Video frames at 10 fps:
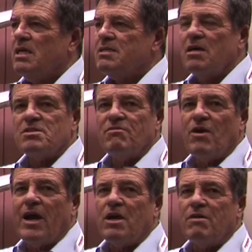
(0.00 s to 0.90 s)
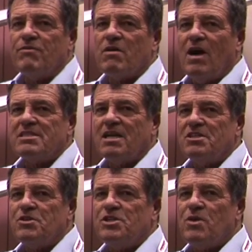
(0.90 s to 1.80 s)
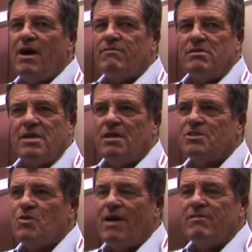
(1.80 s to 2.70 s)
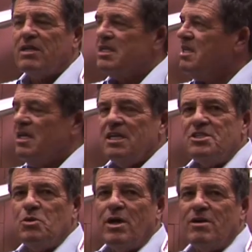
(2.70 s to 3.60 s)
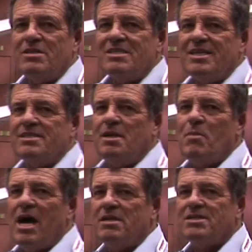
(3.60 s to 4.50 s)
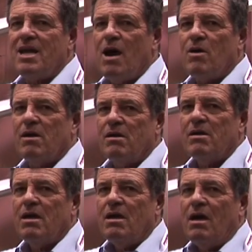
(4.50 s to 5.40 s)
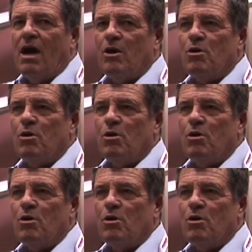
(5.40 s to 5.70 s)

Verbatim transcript: It's also very good for cross-country travel. It'll travel at 260 miles an hour on